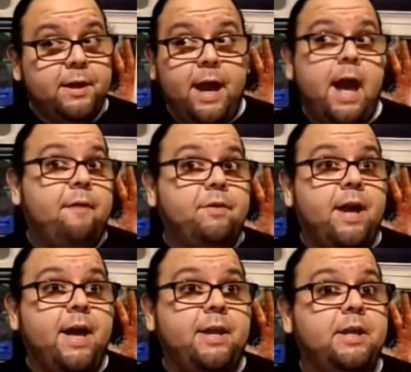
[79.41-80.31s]
Haven't
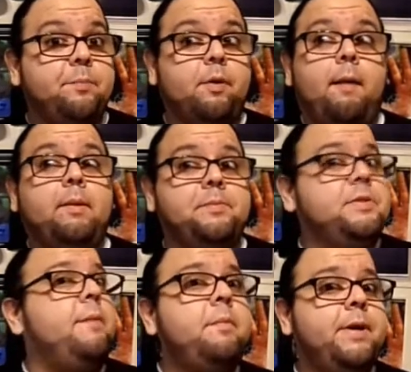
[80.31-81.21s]
had any problems.
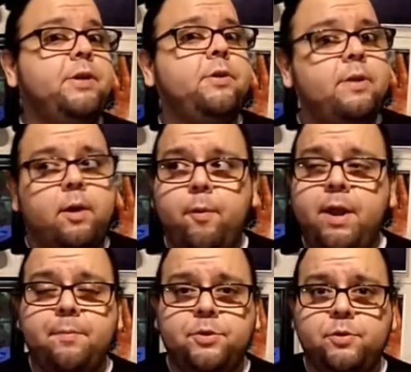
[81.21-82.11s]
I'm a big dude. I
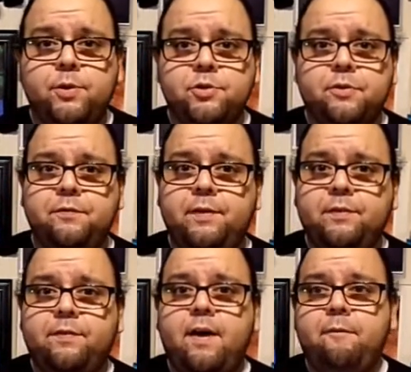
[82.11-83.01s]
weigh
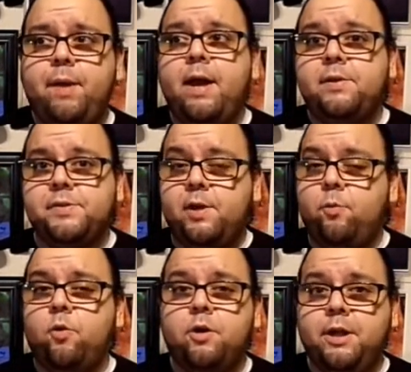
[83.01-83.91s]
255 pounds. I
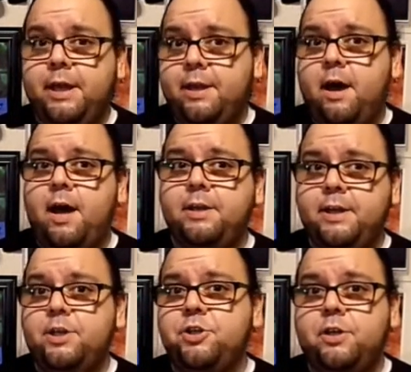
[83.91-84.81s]
work in a hot
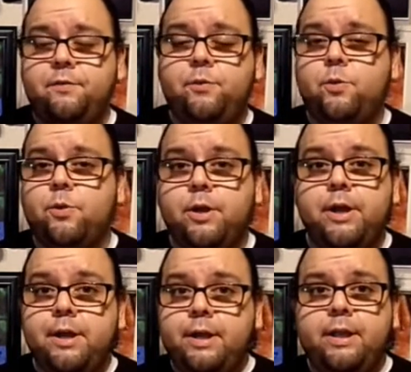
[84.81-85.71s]
kitchen for
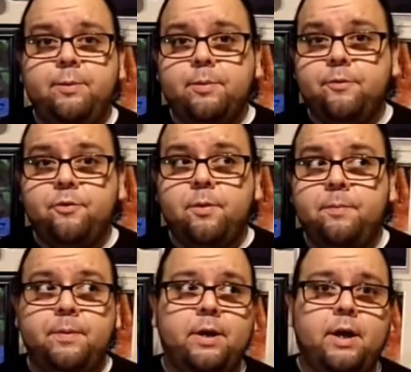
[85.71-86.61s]
anywhere
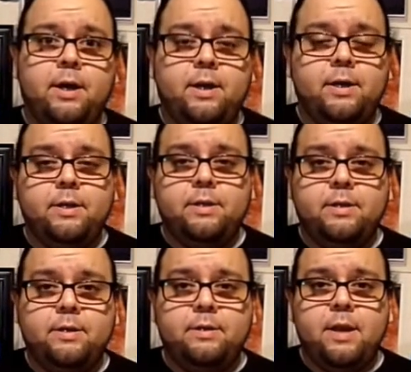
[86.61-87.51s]
from
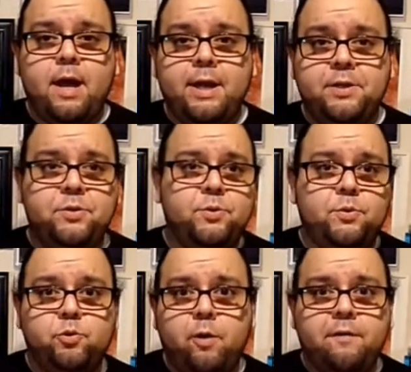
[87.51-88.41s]
9 to
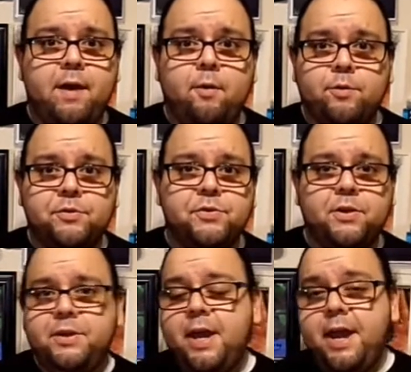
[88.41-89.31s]
12 hours a
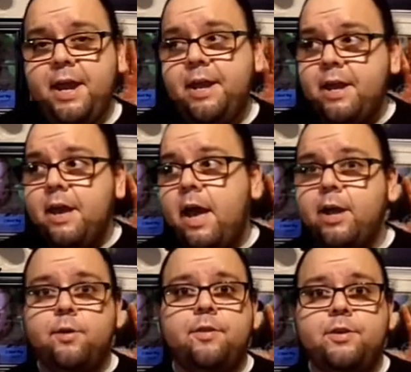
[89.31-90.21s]
day. I
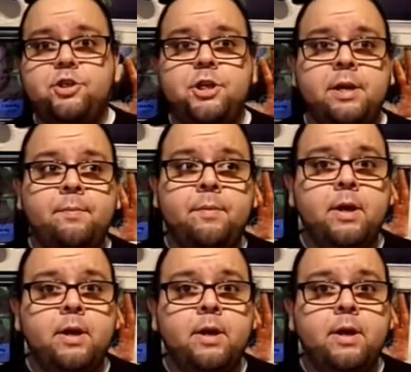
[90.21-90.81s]
go to the gym.